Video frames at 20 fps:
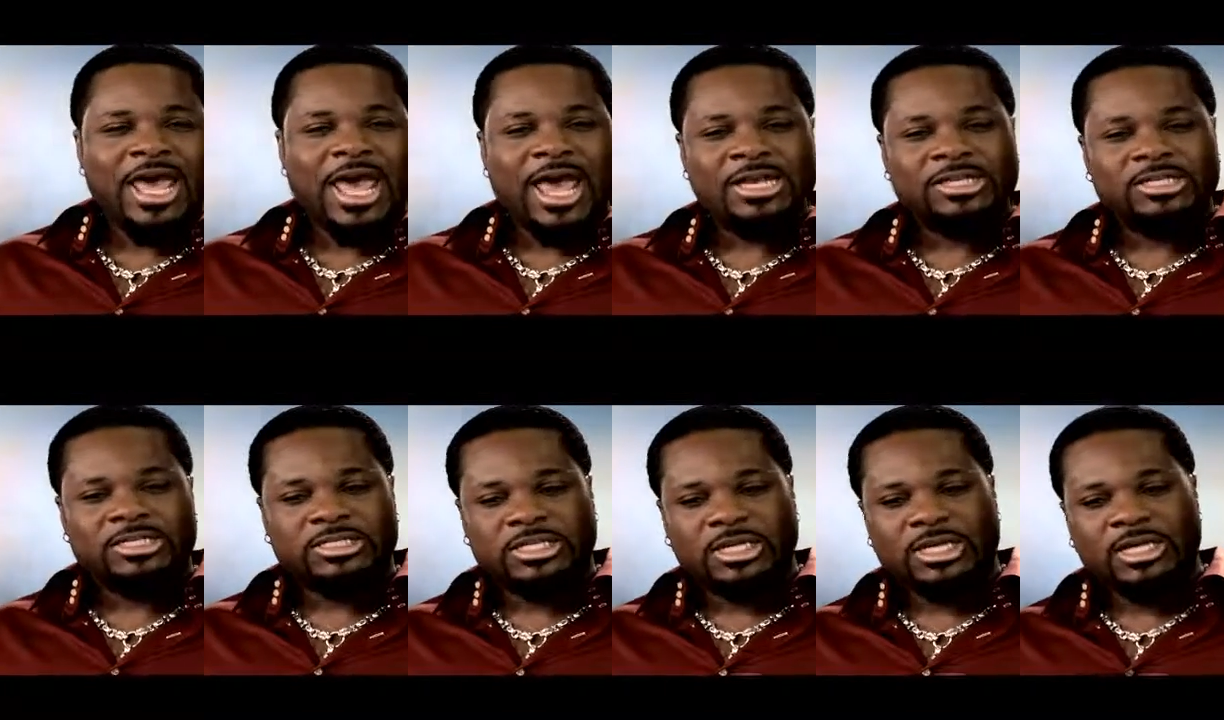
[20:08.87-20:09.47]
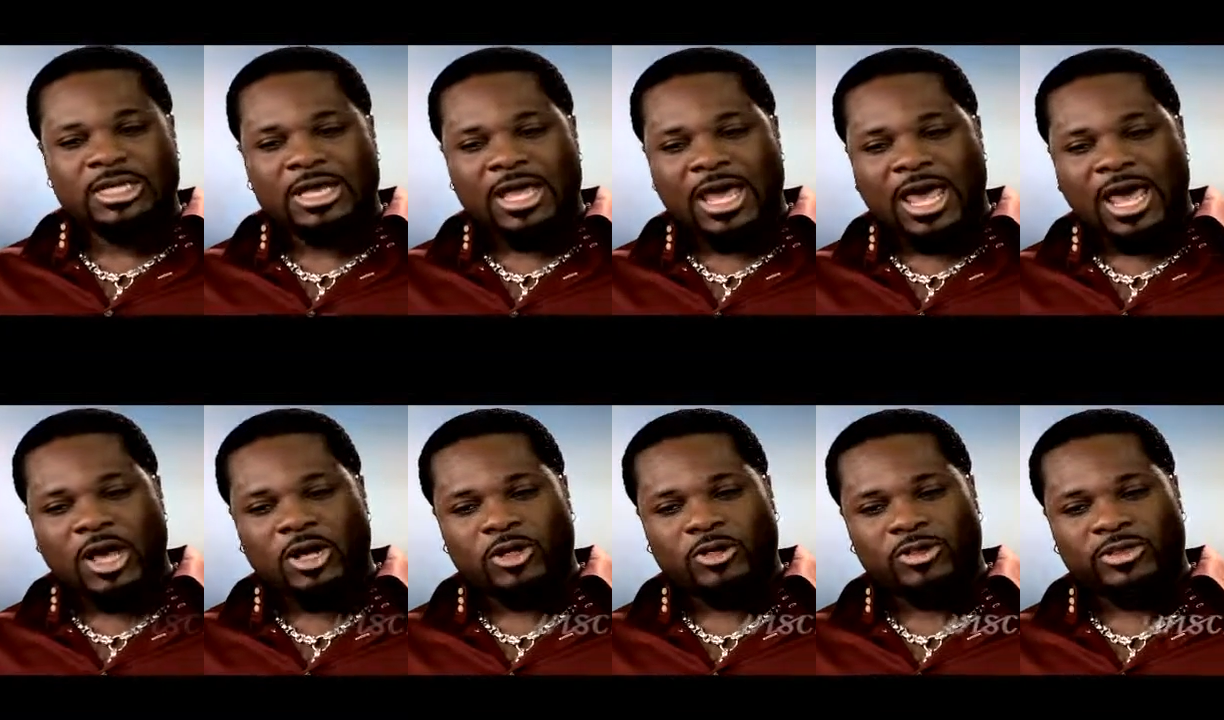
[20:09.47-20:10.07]
and seeing
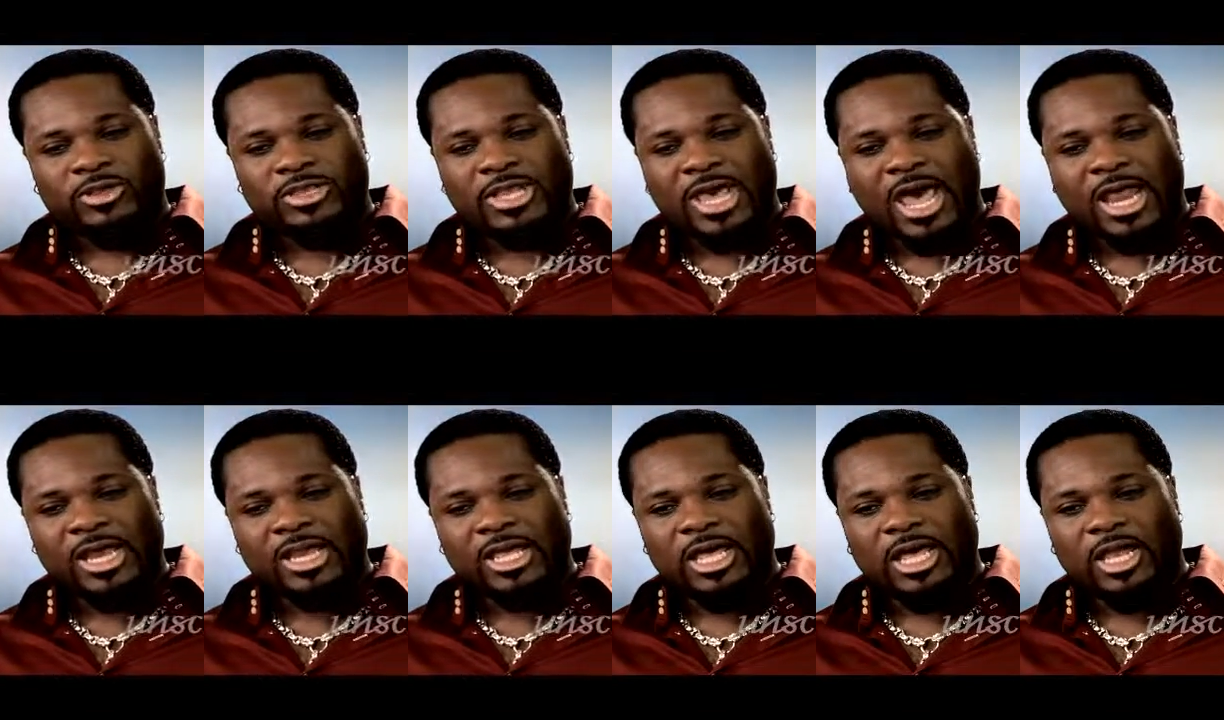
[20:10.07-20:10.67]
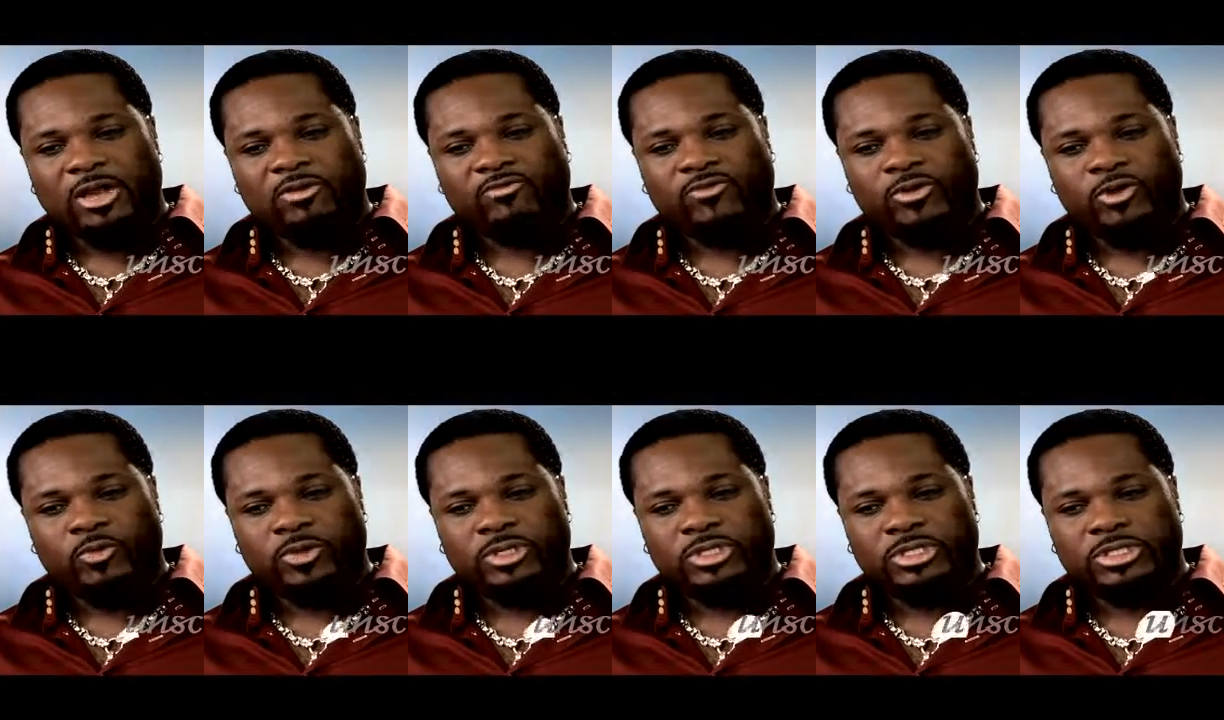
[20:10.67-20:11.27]
how that
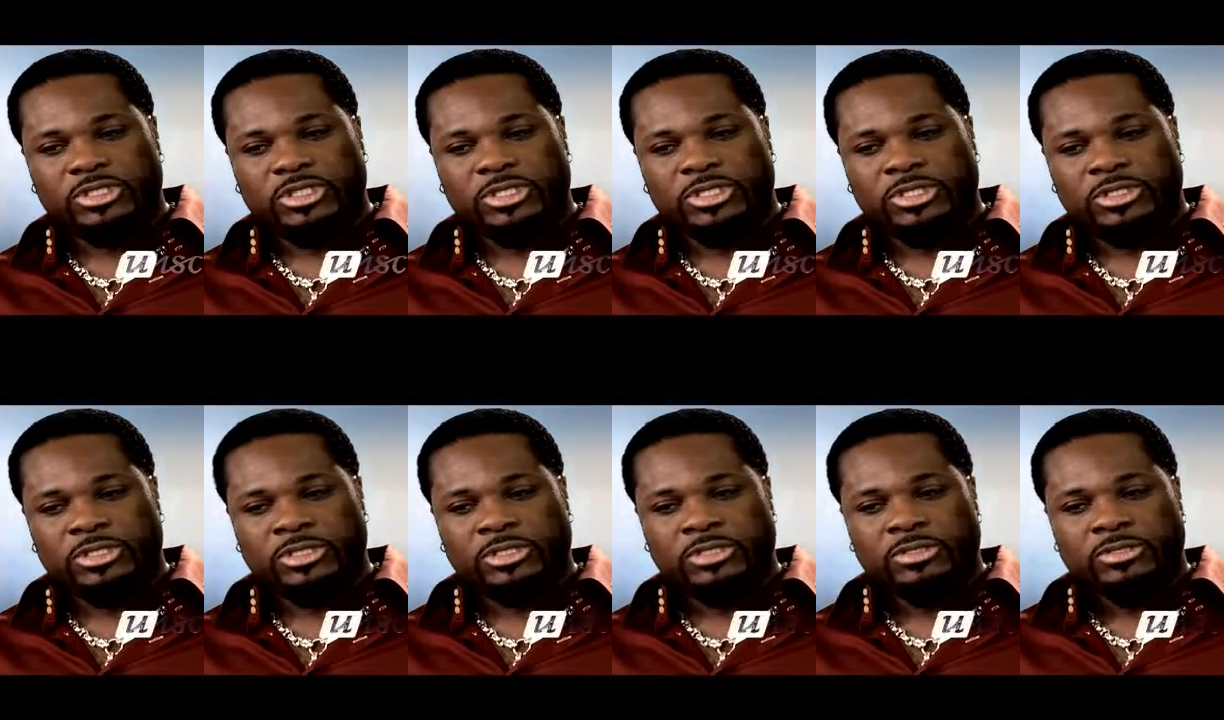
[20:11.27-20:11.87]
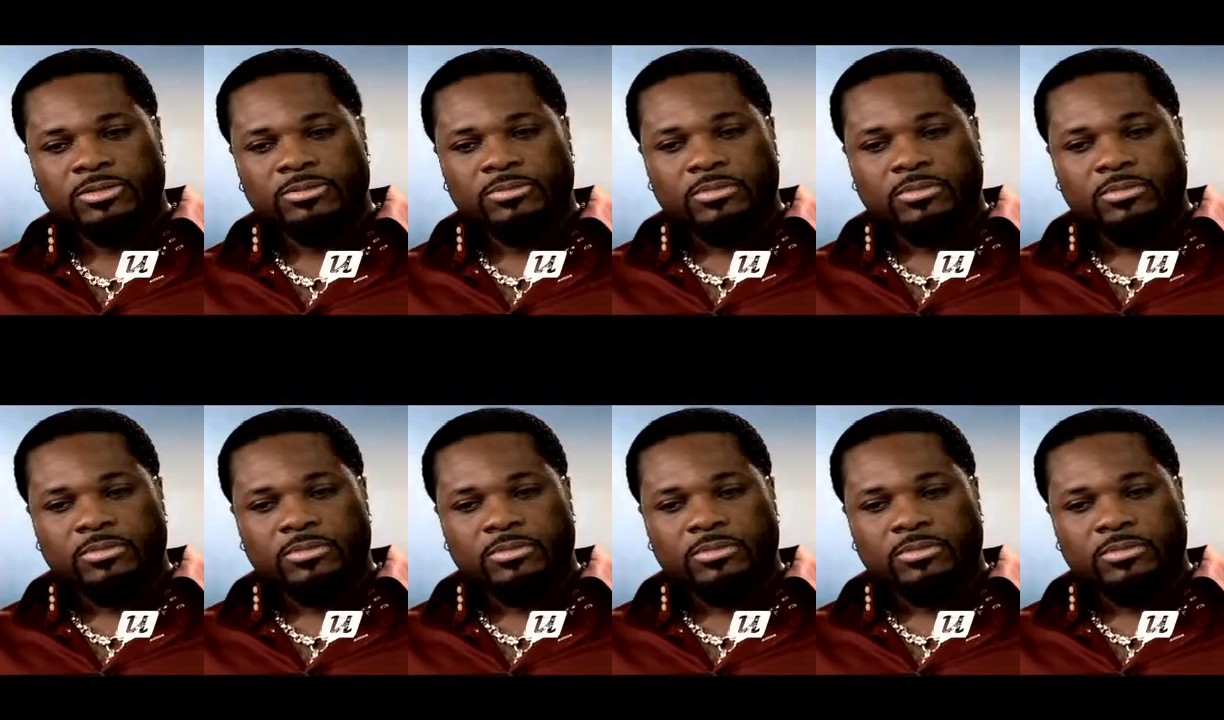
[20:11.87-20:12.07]
influences.